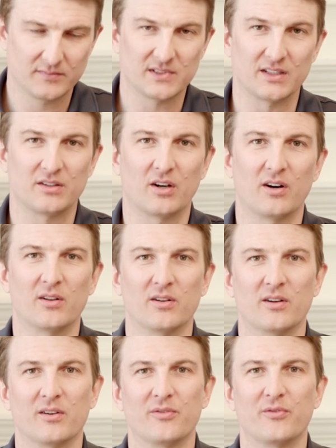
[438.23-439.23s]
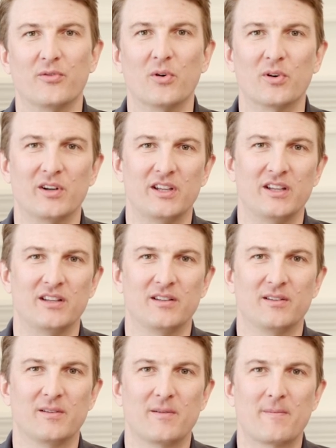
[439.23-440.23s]
it's $1.40
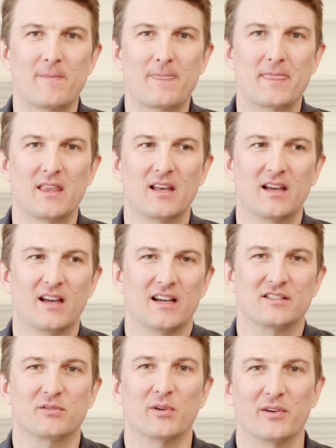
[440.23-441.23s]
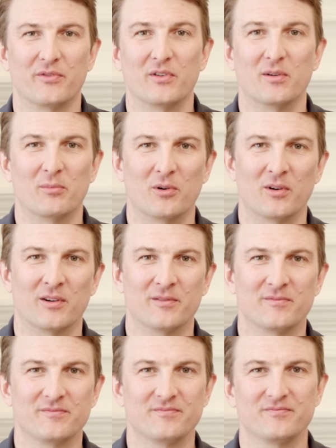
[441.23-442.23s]
a square foot more
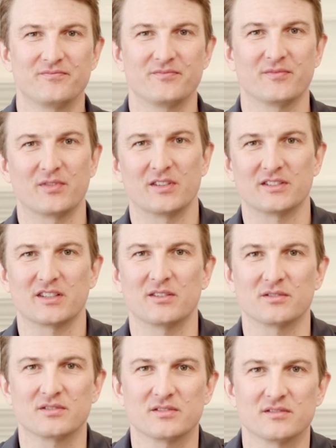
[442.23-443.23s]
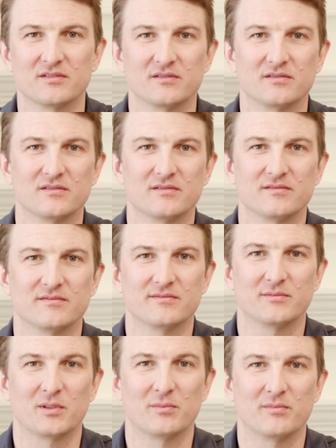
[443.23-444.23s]
for this house.
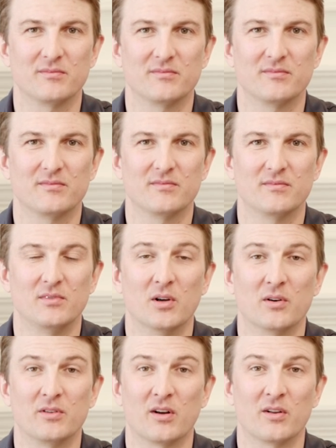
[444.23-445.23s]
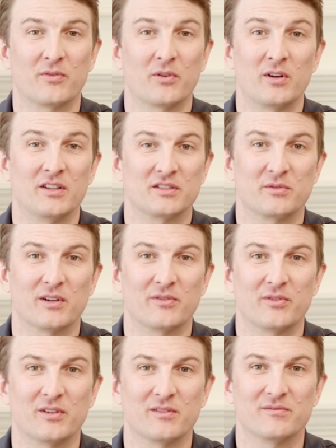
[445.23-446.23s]
Linear foot? No, $1.40 a square
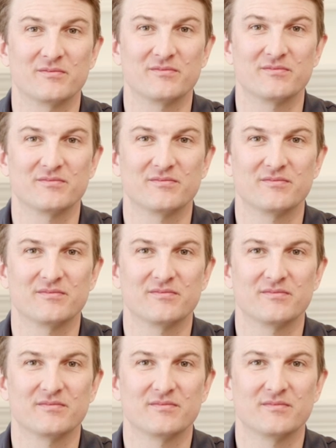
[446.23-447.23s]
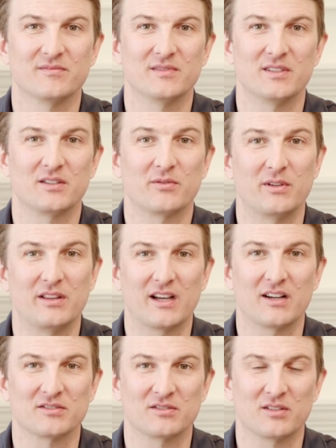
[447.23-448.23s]
foot. It's
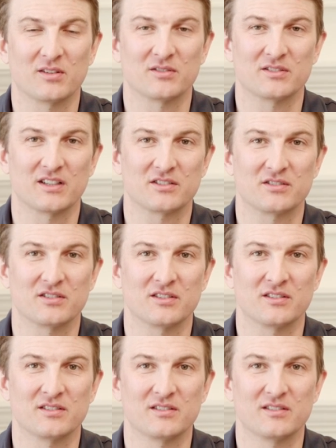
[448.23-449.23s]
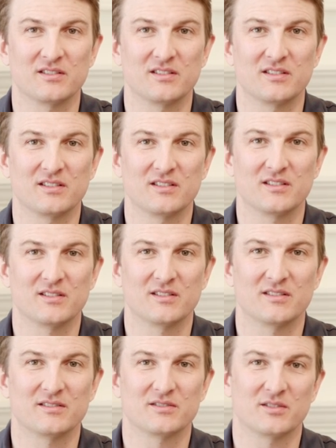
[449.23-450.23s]
$3,000 extra.
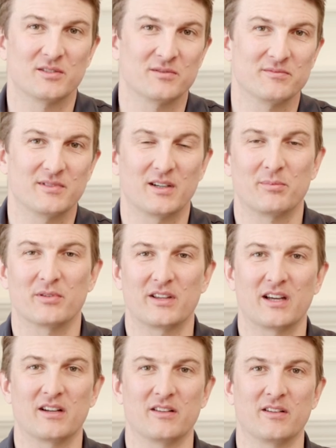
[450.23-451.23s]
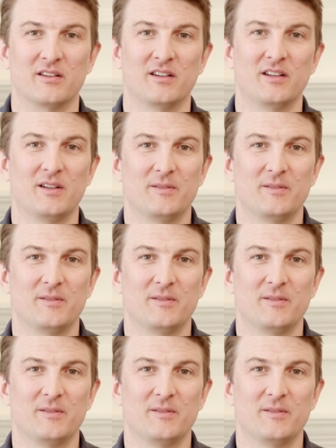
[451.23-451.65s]
So I'll put that in there.